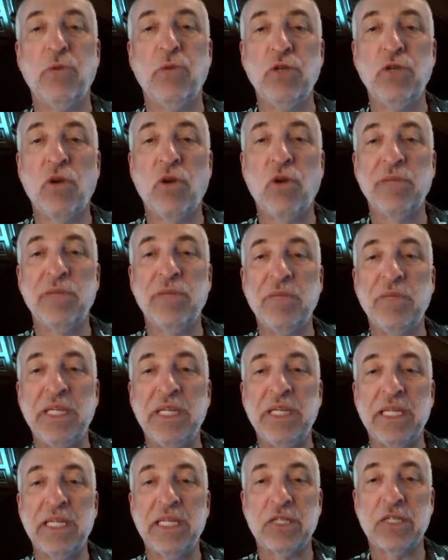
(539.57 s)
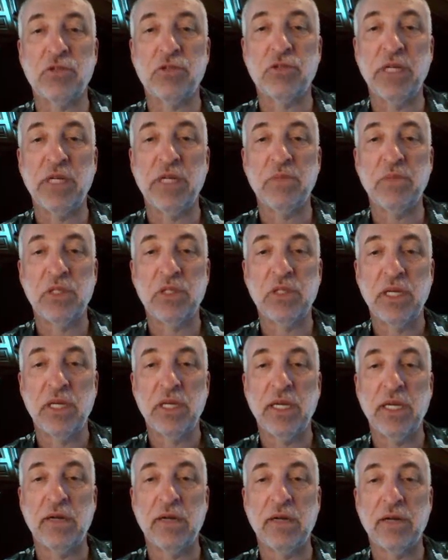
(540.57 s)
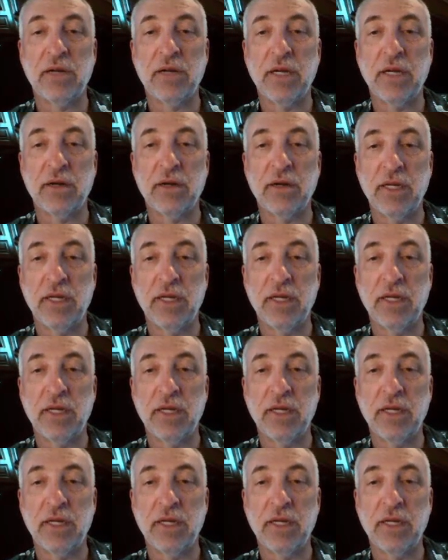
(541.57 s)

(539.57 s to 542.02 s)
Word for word: what would normally be the extremes here,